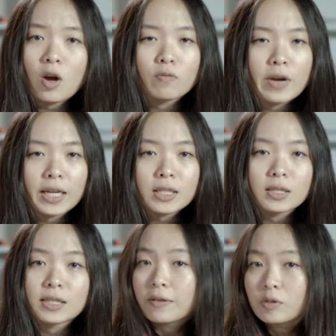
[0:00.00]
on Reddit,
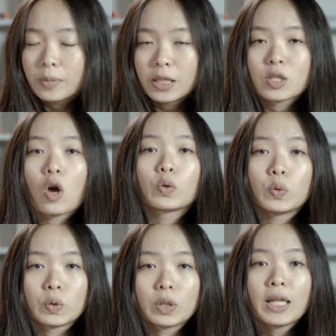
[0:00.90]
7 minutes on
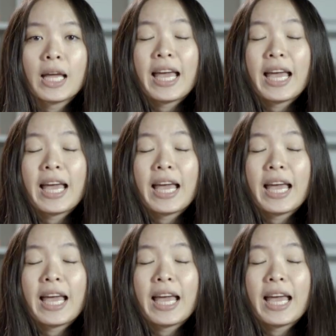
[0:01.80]
Google,